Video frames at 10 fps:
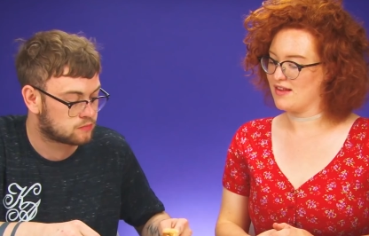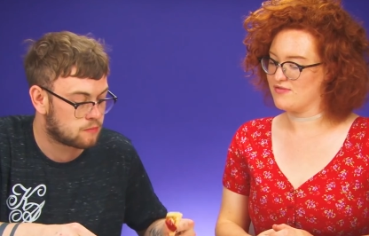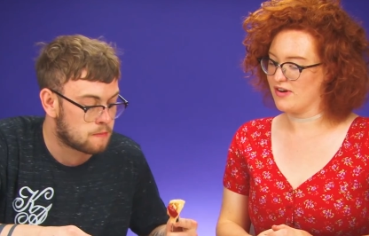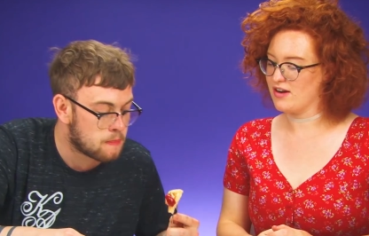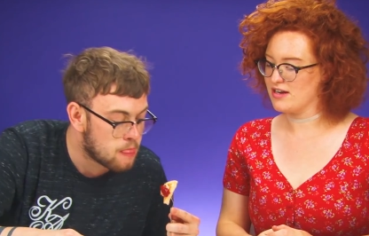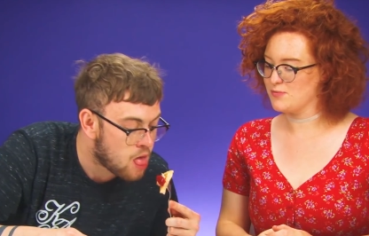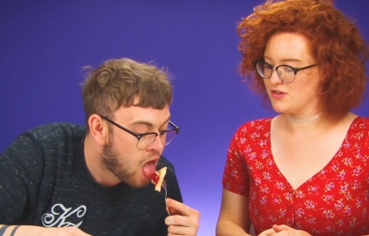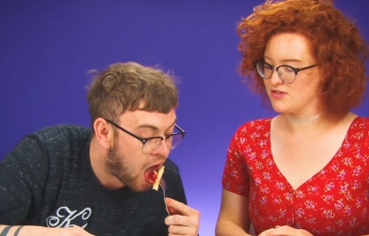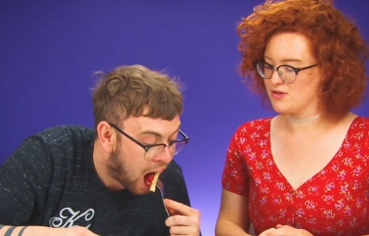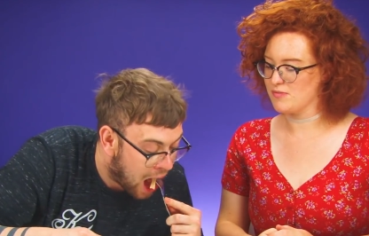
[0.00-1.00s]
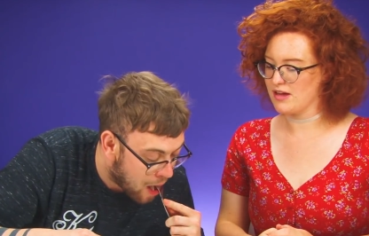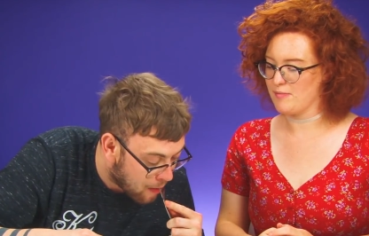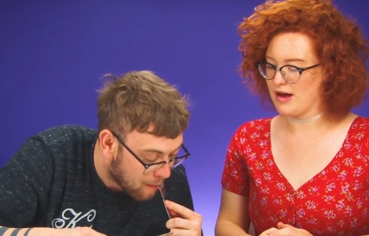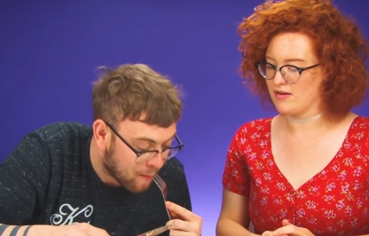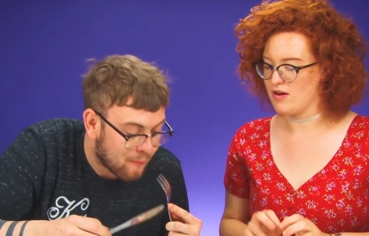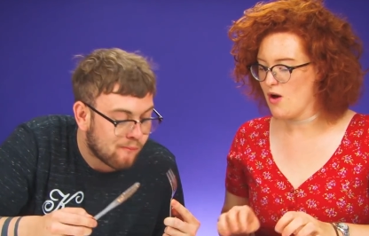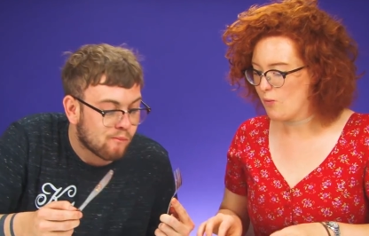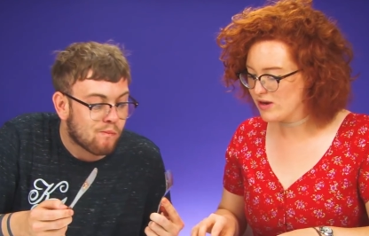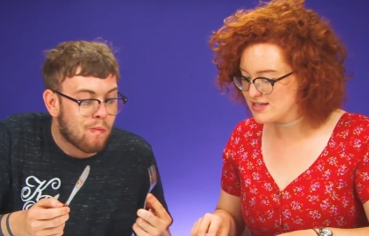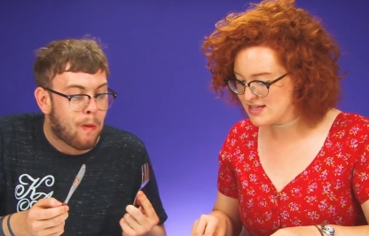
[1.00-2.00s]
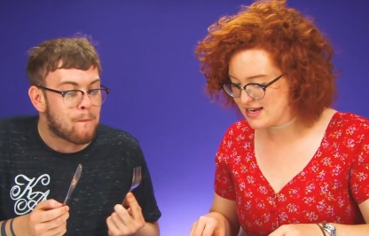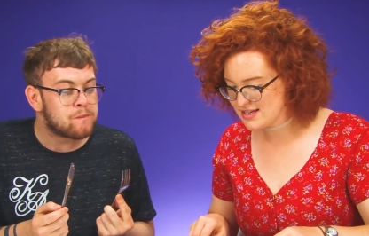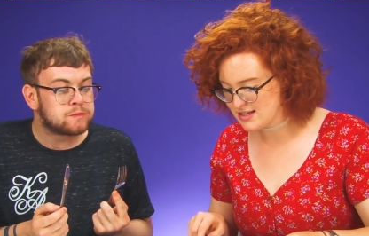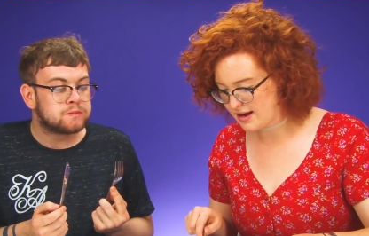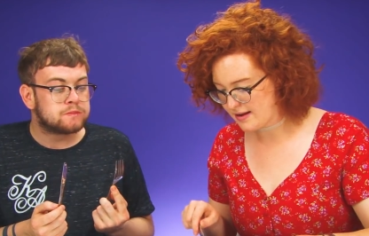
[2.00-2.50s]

Speaker 1: It's very nice, but there's something about it. What's this